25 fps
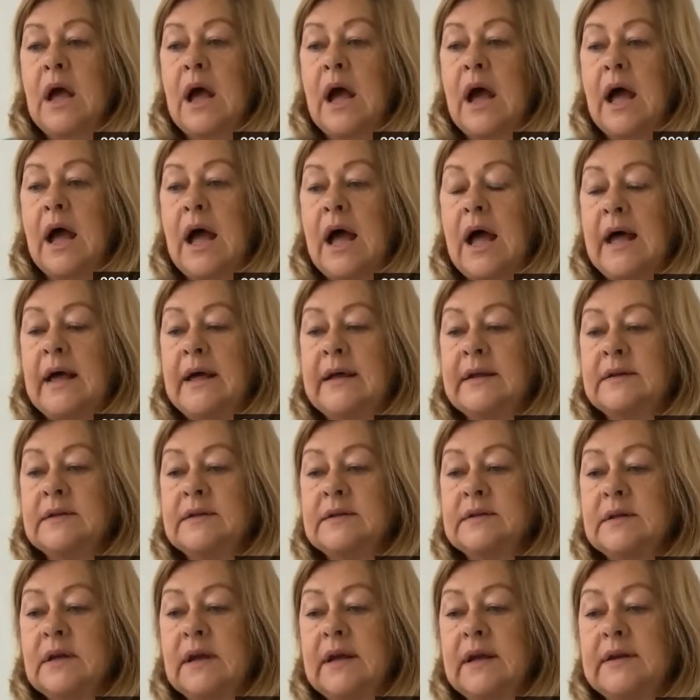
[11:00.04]

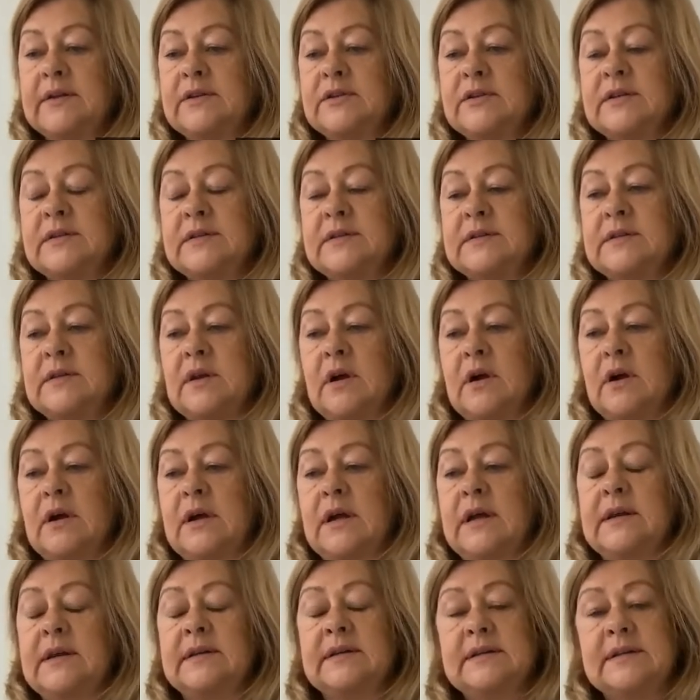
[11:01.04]
And it
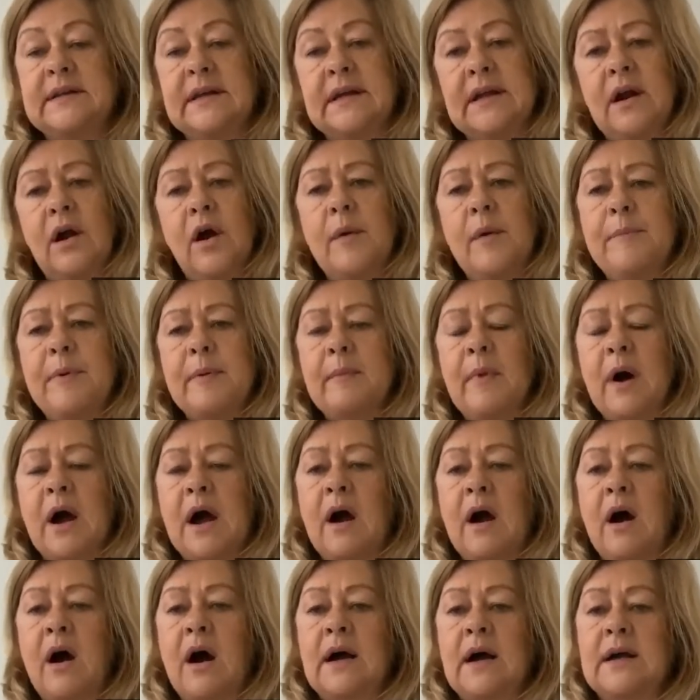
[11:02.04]
did open my
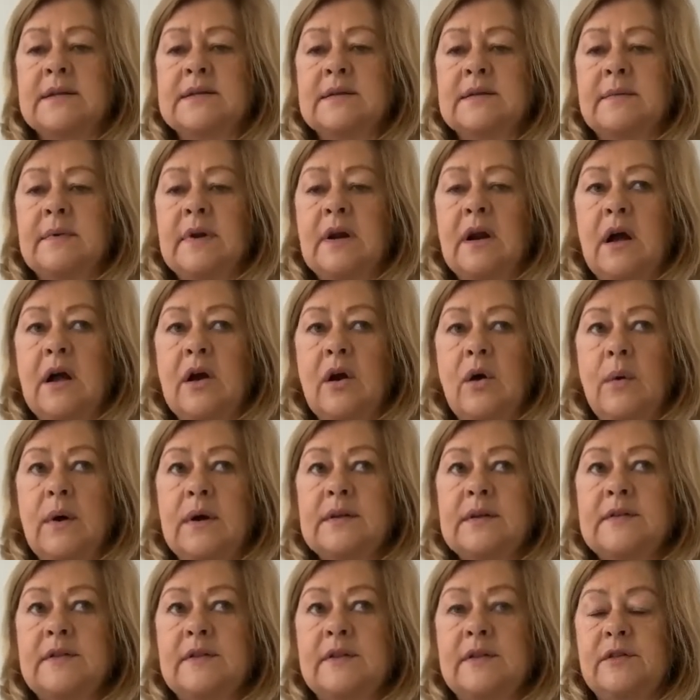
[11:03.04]
eyes. I mean, I
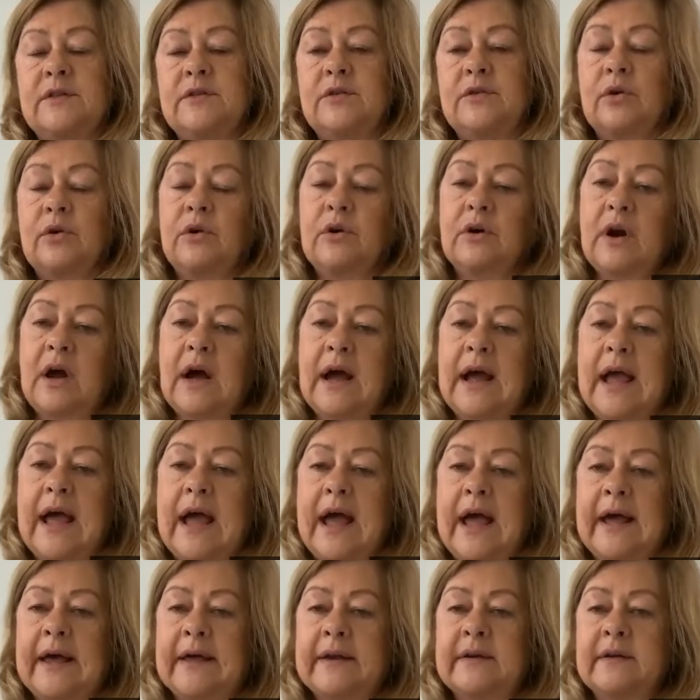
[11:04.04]
always thought I
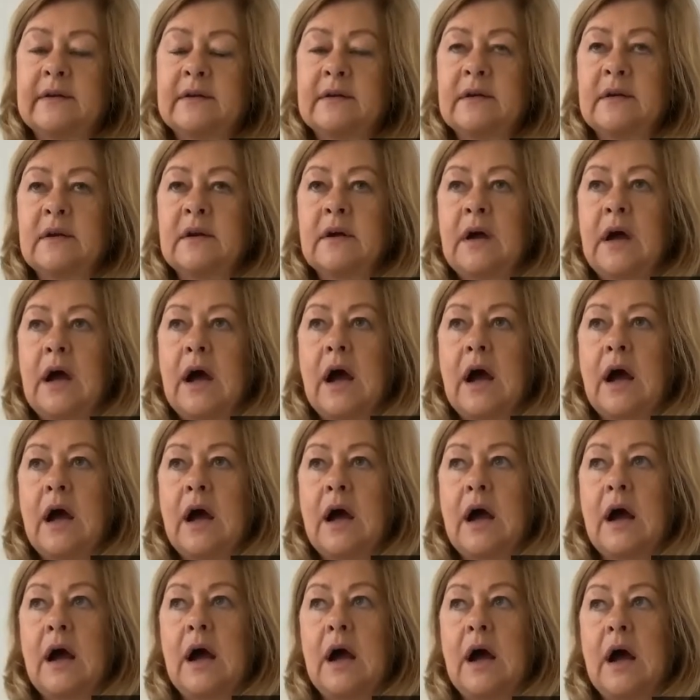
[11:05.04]
had
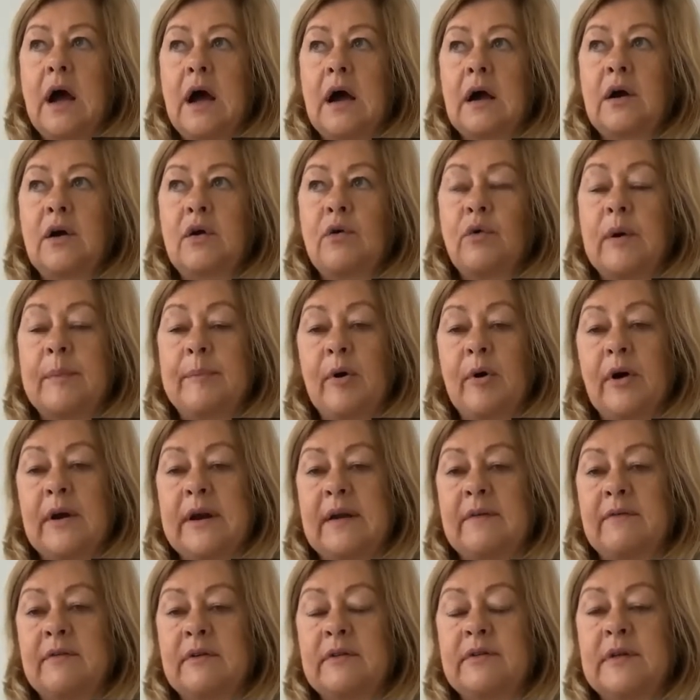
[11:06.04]
a grip on
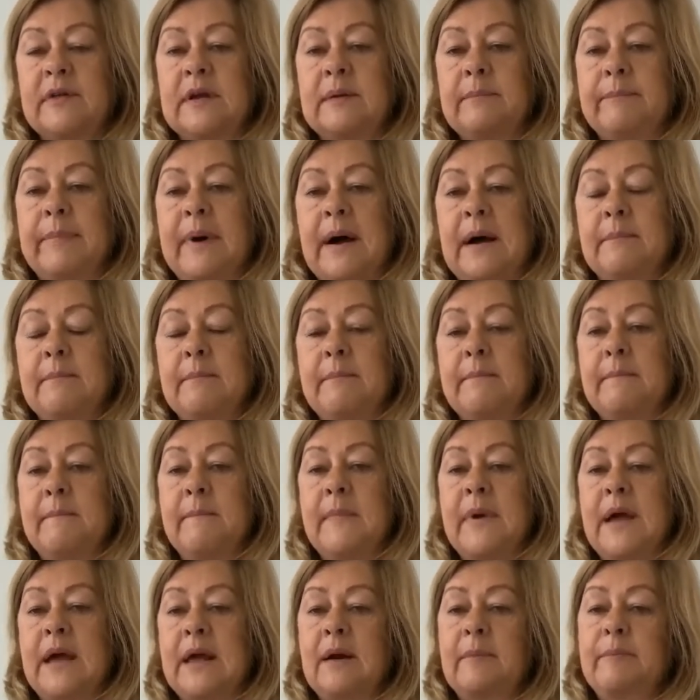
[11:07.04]
everything, but
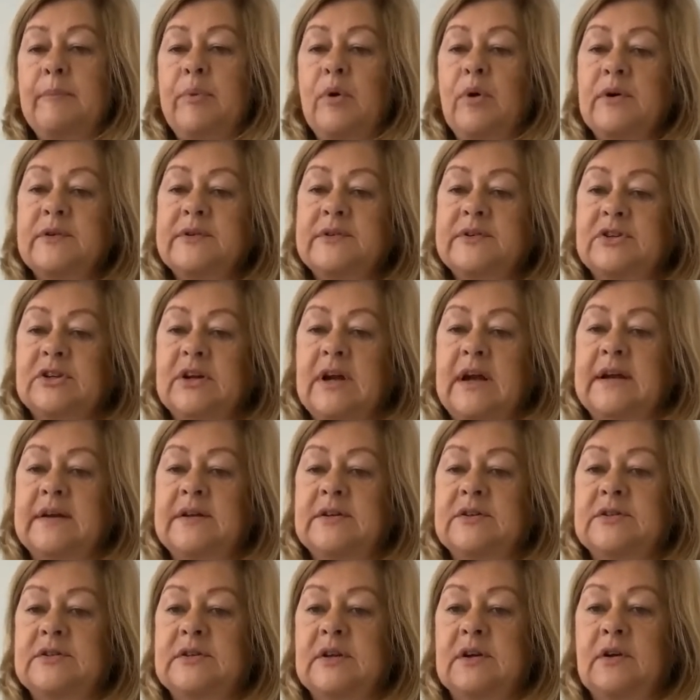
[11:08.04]
menopause
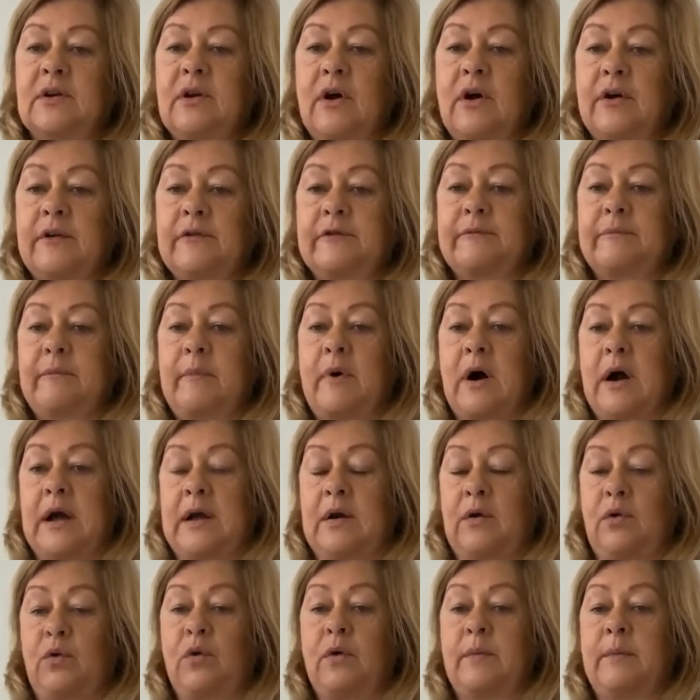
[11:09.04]
changed a lot of my
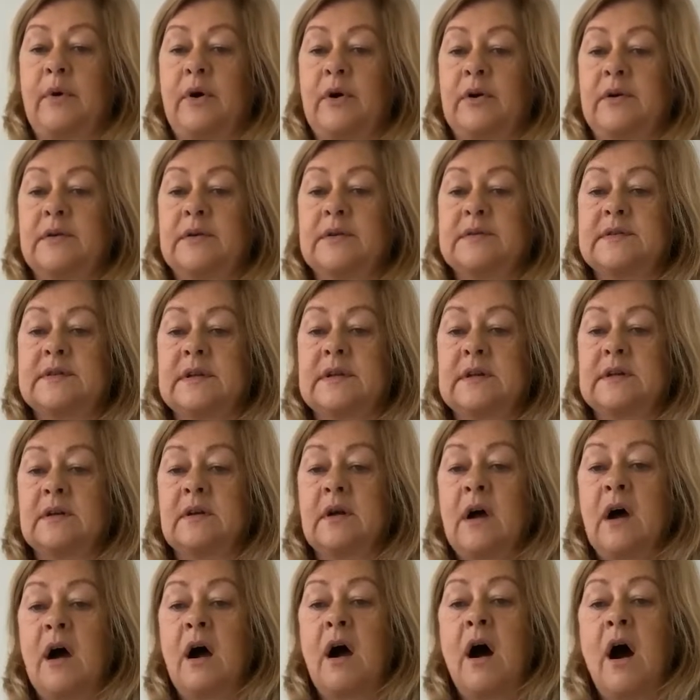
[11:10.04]
hormones,
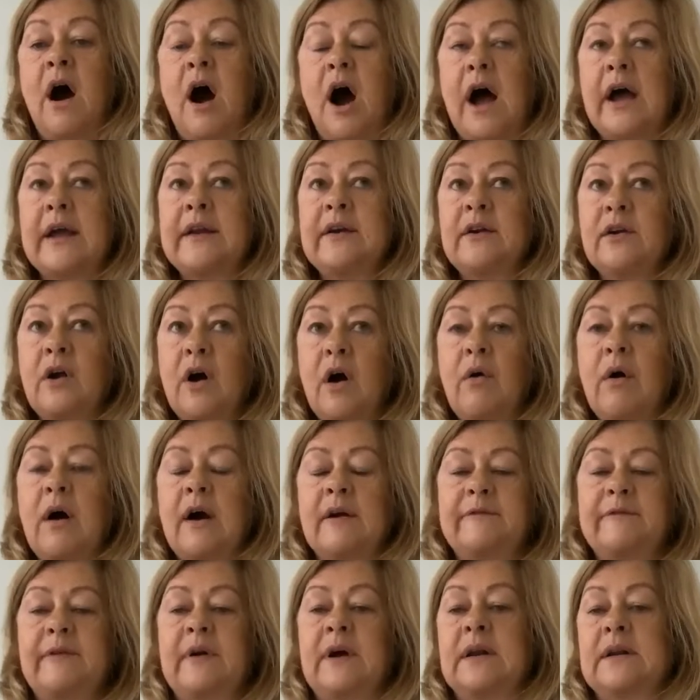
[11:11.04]
and I know I
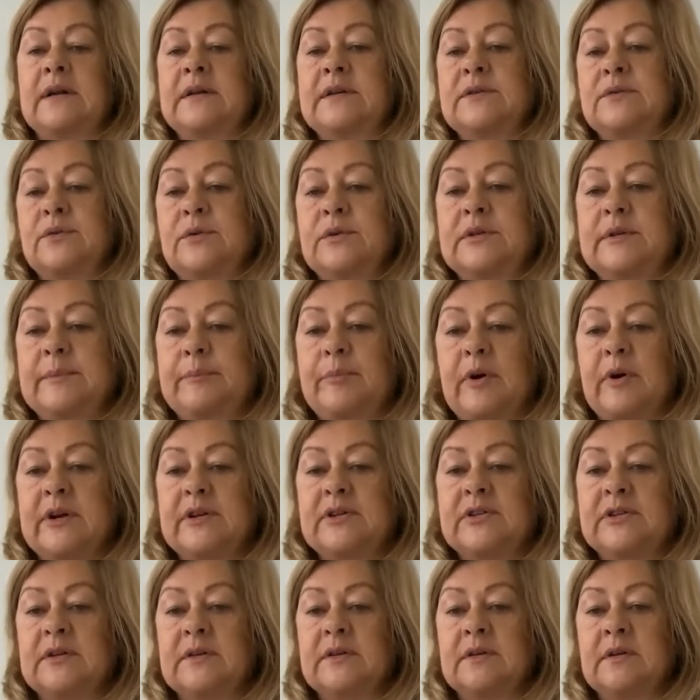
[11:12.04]
fell into a
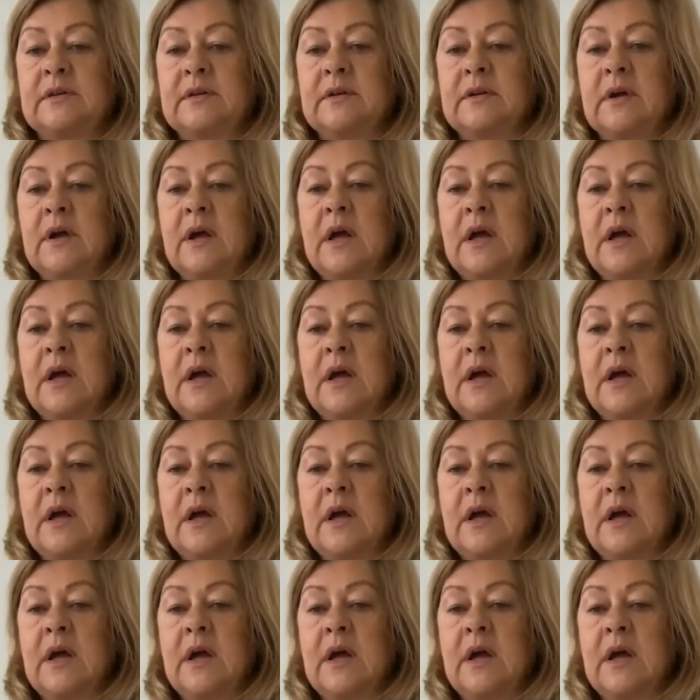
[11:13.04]
depression.